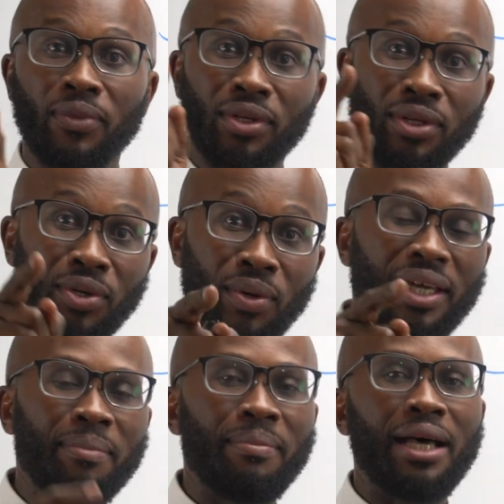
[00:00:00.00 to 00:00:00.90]
You
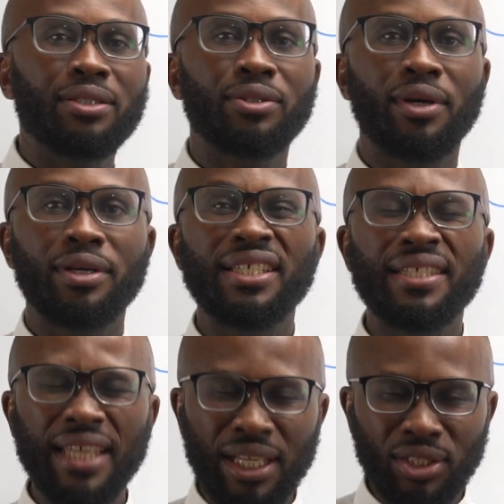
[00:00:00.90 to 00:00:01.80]
can master
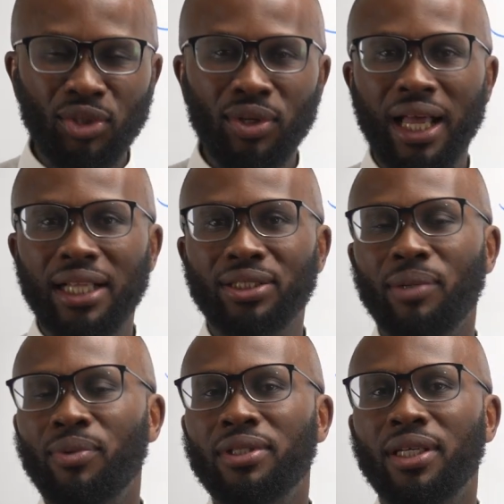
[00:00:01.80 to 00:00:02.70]
essential
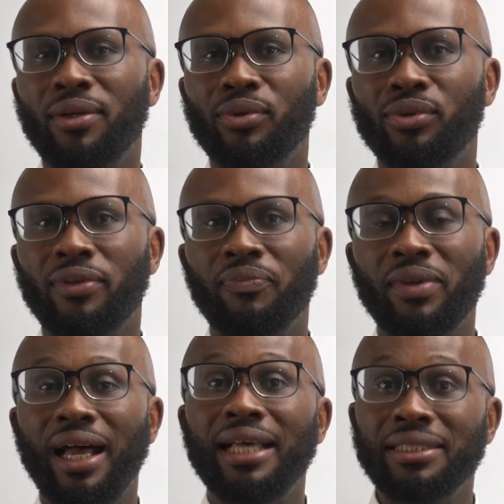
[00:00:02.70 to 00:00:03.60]
algebra skills,
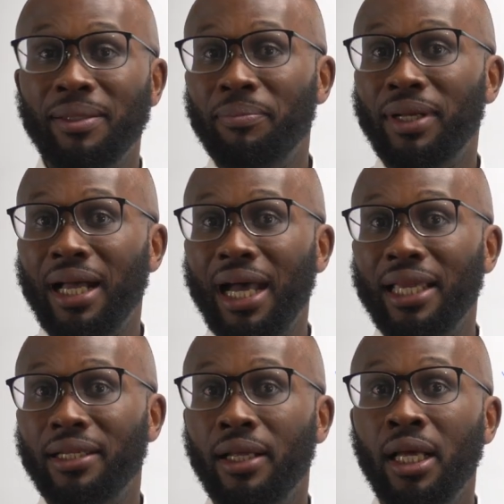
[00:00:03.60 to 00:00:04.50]
a simple
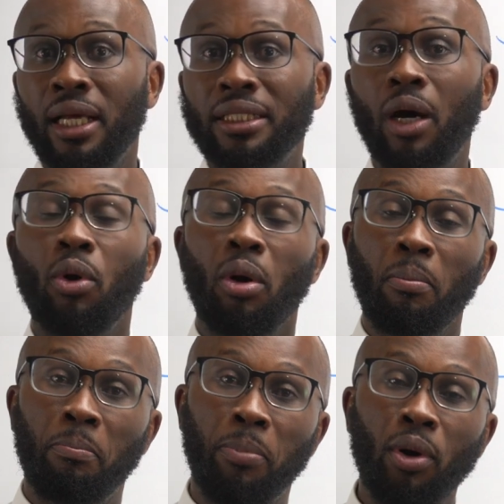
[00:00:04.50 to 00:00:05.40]
guide. Now,
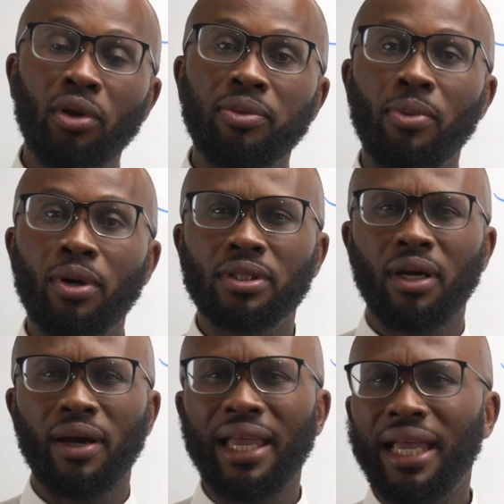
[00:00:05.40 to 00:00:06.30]
both books
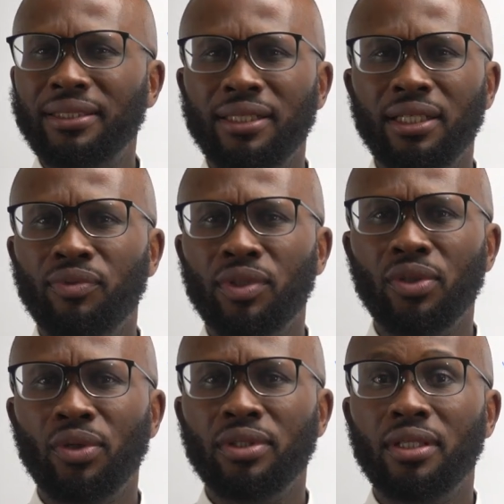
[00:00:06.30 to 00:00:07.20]
are excellent
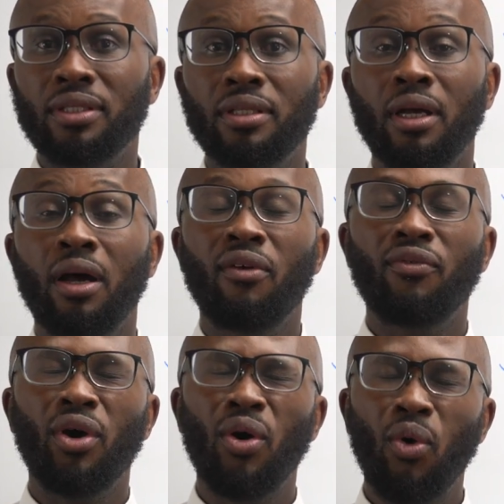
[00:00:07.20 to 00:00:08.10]
resources
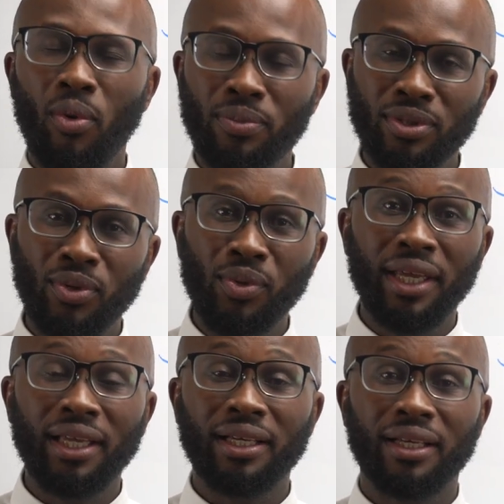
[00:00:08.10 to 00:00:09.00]
for
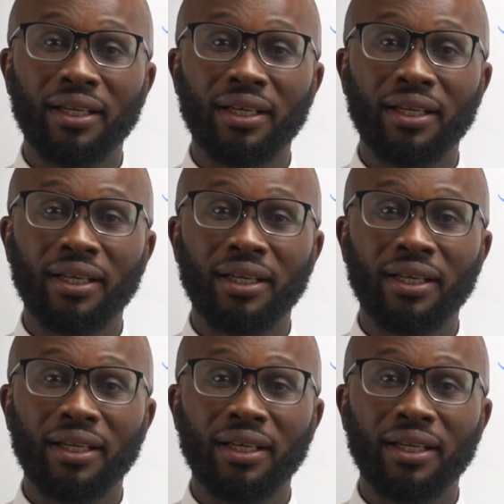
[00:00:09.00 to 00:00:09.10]
homeschooling,